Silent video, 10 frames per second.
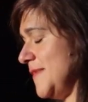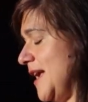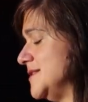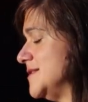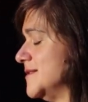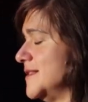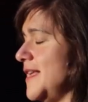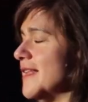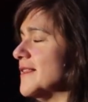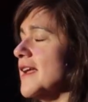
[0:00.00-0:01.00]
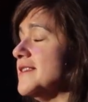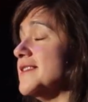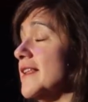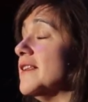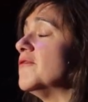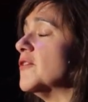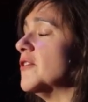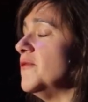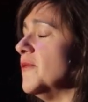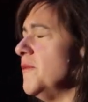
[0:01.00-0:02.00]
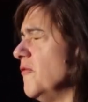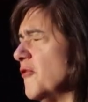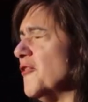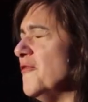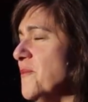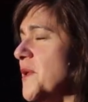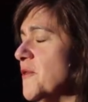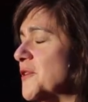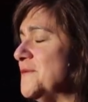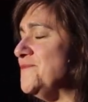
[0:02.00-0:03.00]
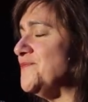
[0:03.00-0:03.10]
stand in front of the mirror,